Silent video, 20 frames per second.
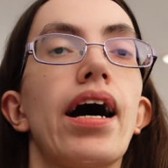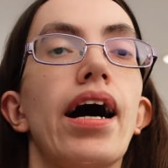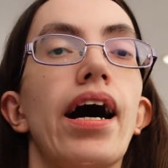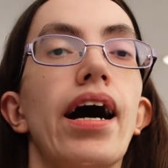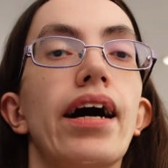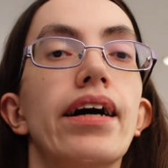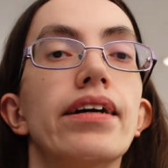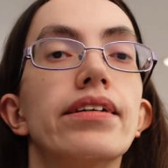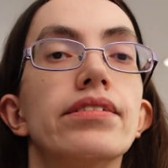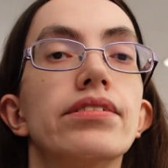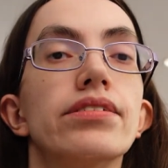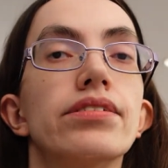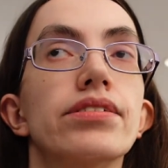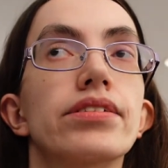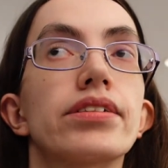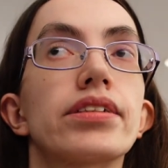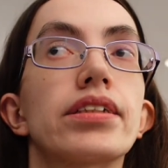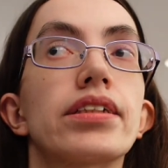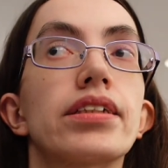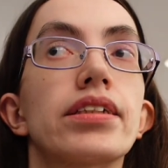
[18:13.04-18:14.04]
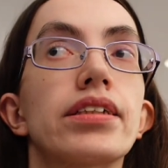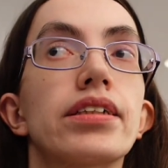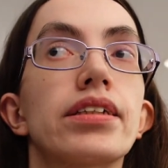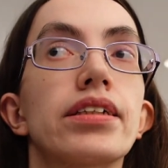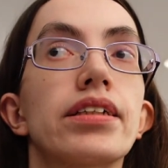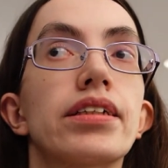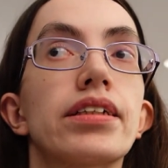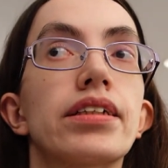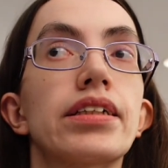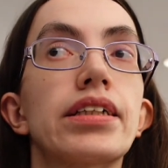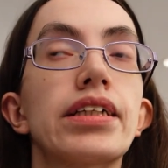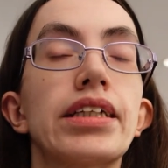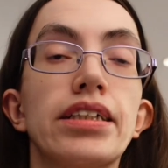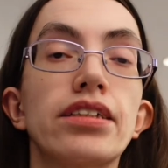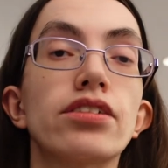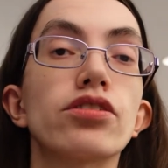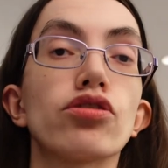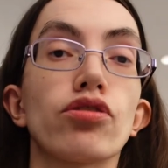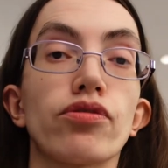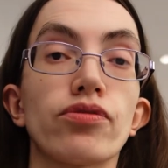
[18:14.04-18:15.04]
And
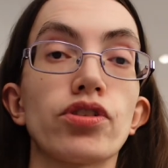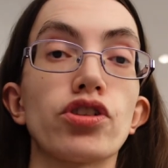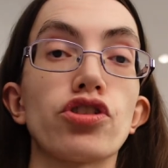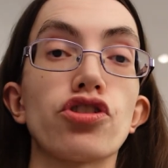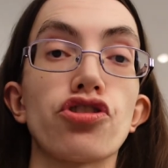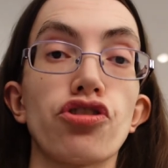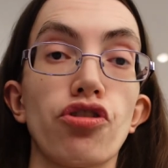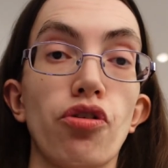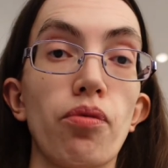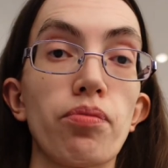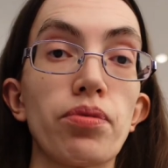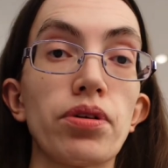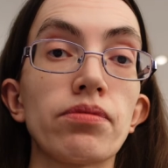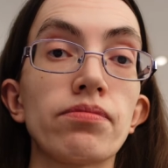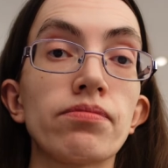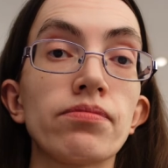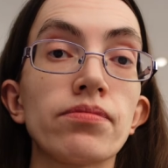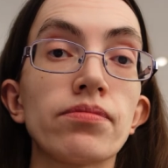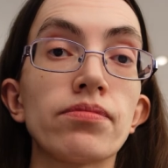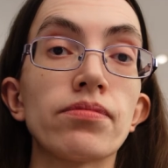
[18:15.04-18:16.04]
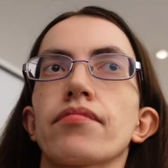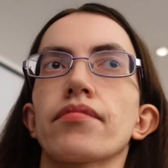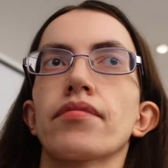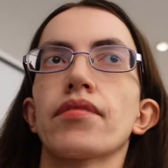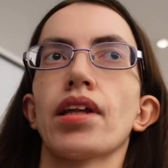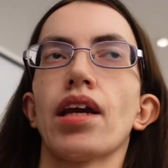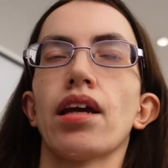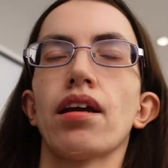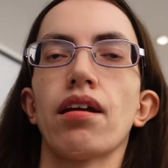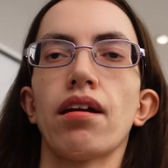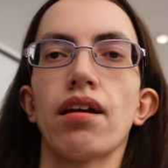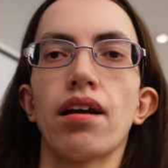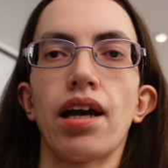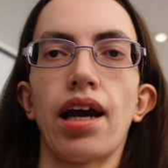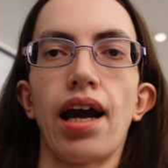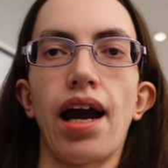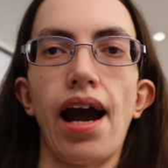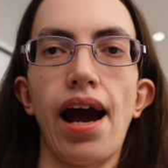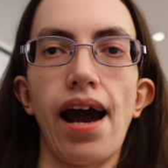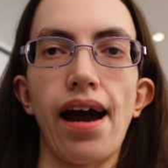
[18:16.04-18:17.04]
he is offered a job
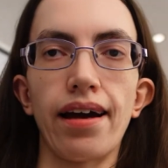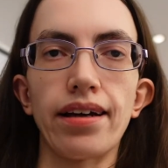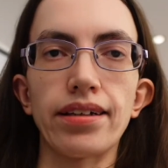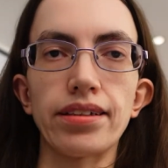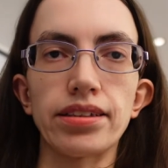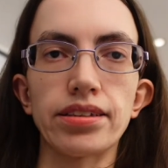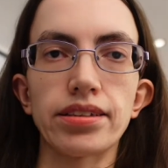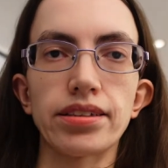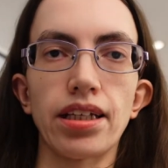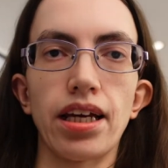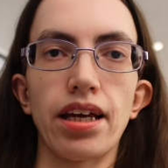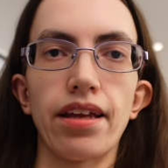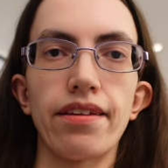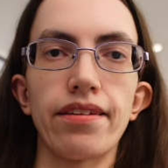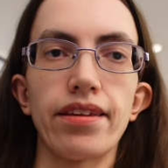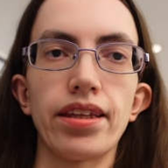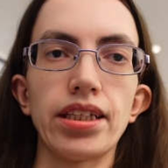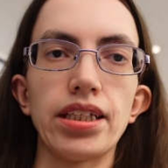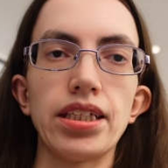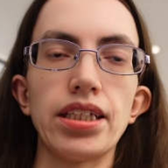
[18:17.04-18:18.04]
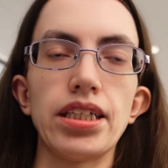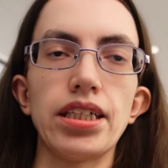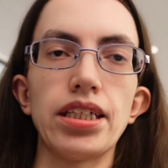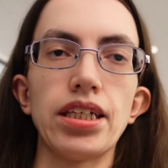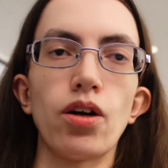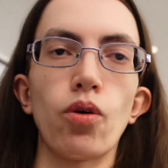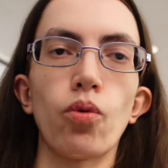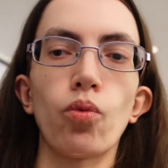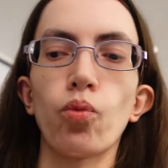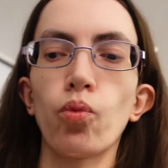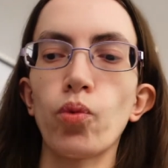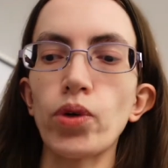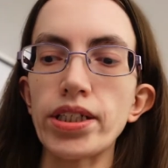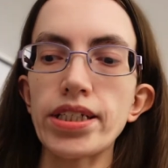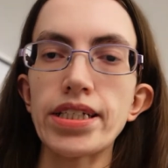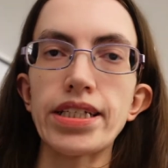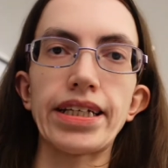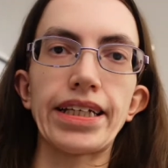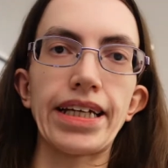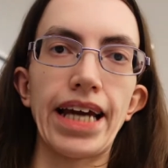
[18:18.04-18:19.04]
as the
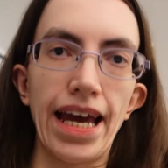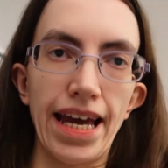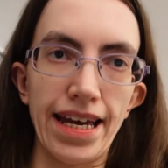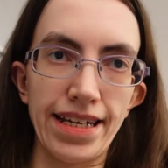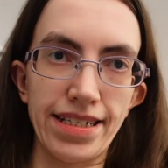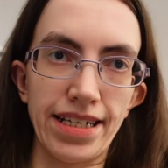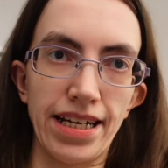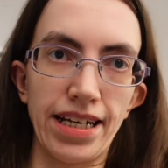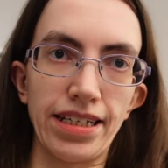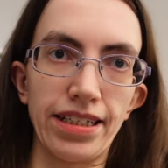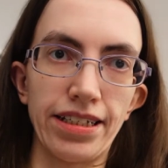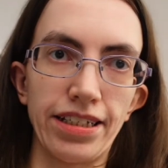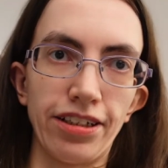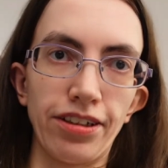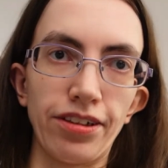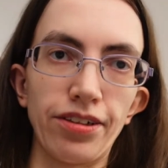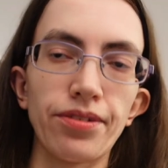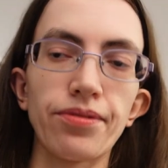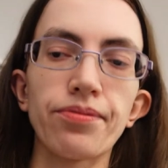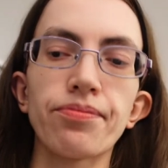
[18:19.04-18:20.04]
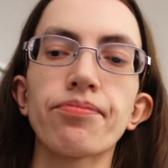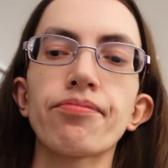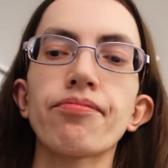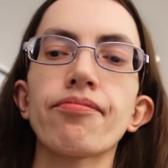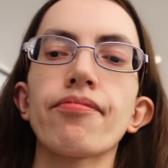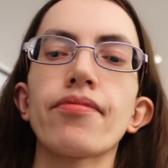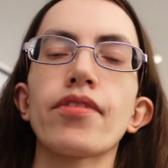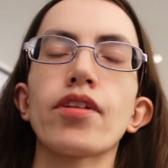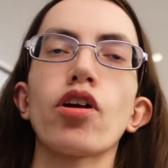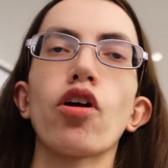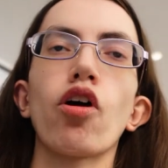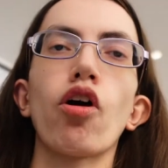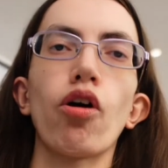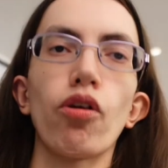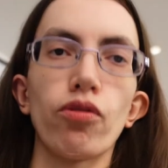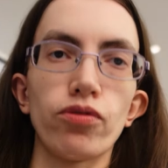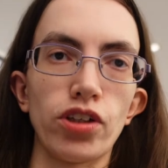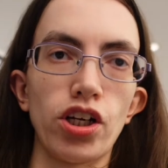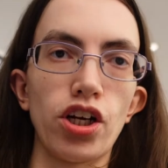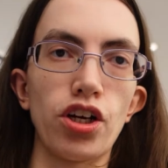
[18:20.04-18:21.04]
winter caretaker
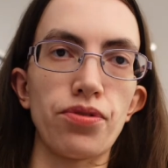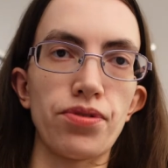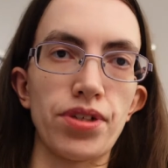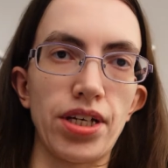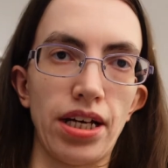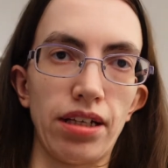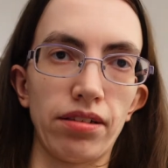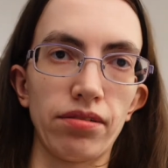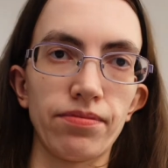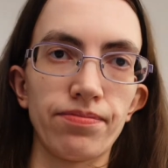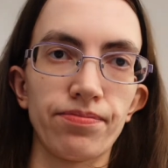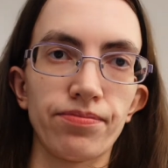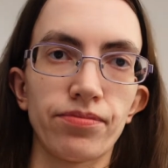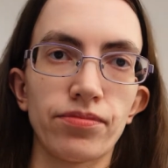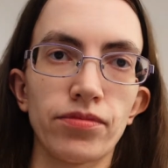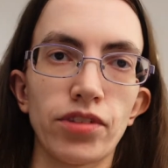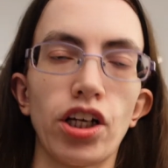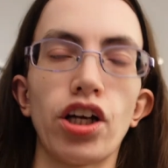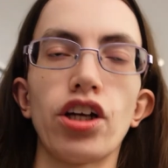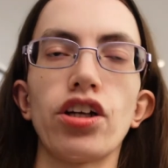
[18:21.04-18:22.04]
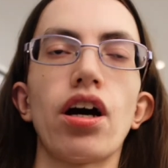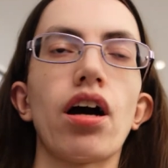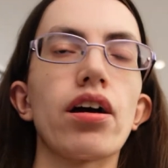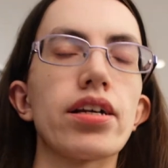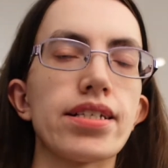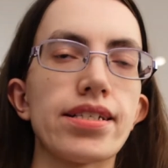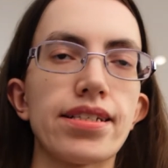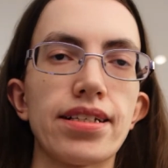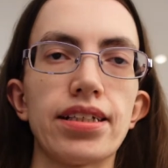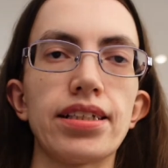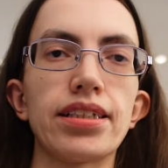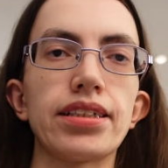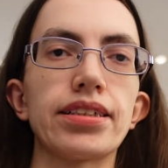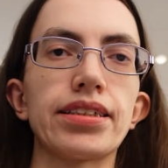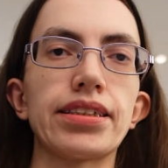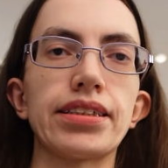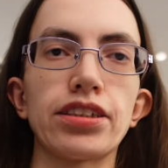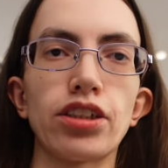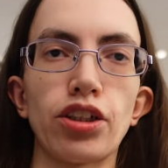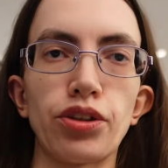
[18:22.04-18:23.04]
of a hotel, an
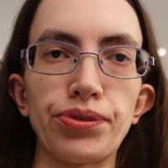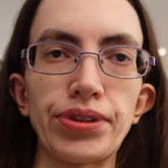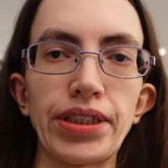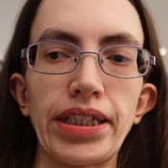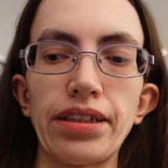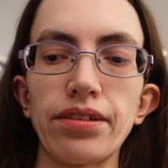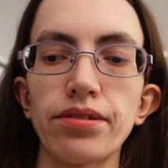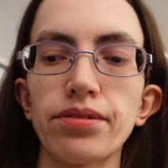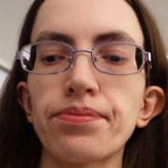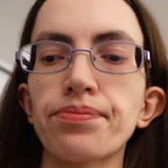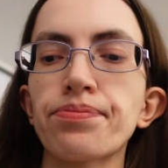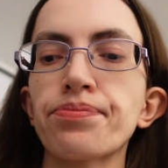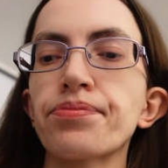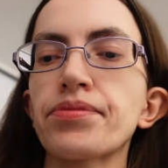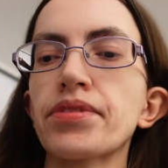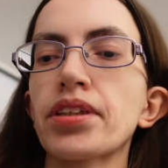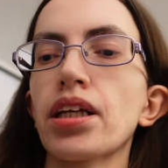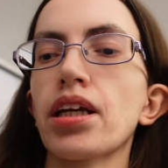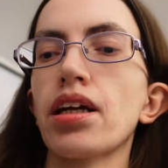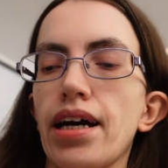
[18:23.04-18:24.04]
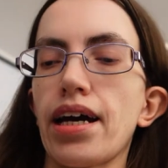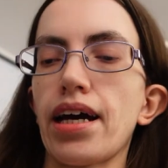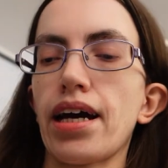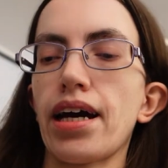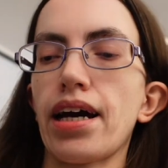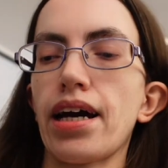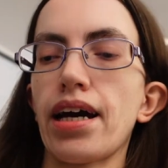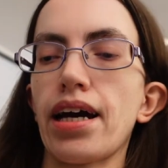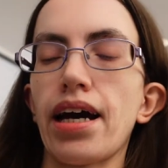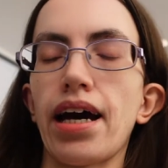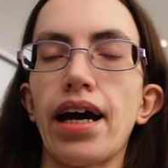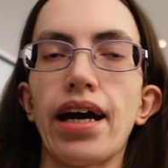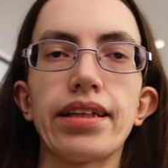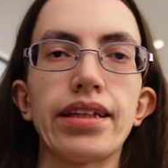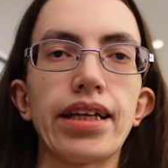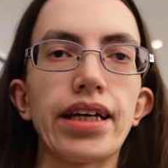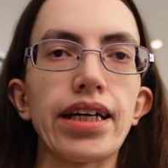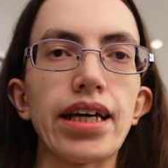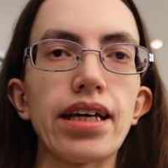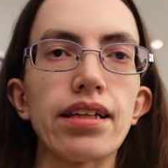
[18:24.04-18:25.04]
isolated hotel. And
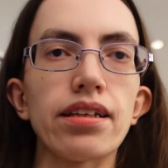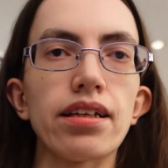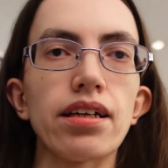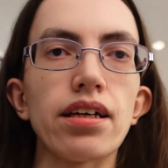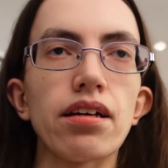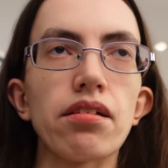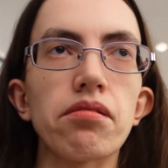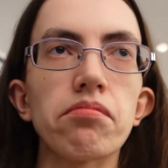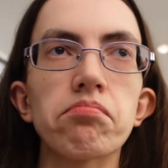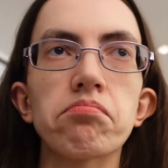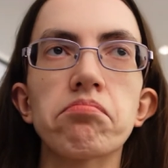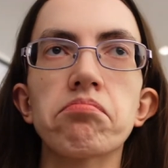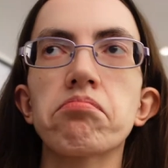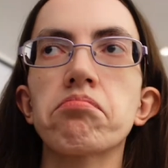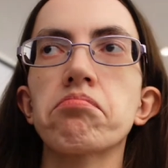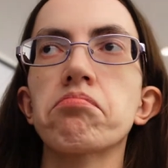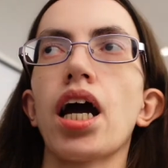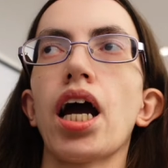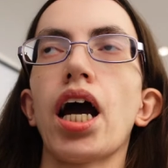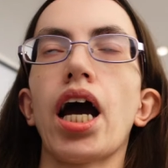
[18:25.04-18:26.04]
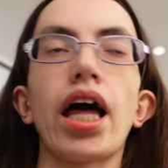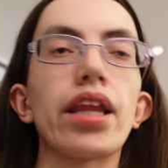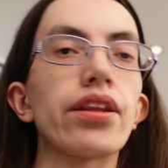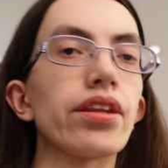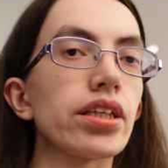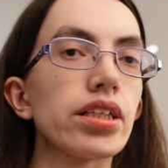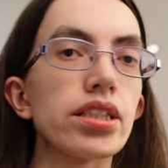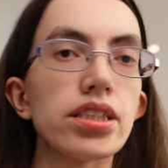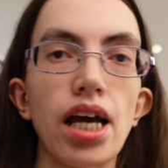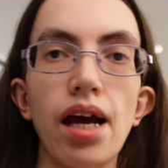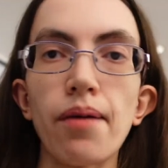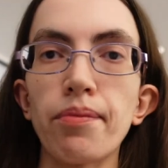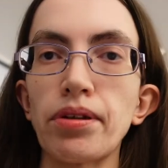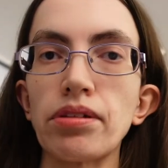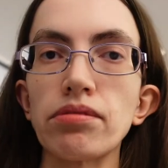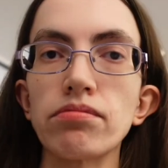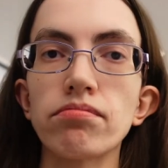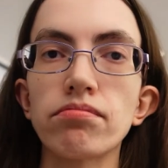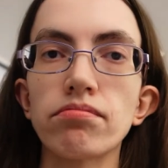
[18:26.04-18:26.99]
they get there and things happen.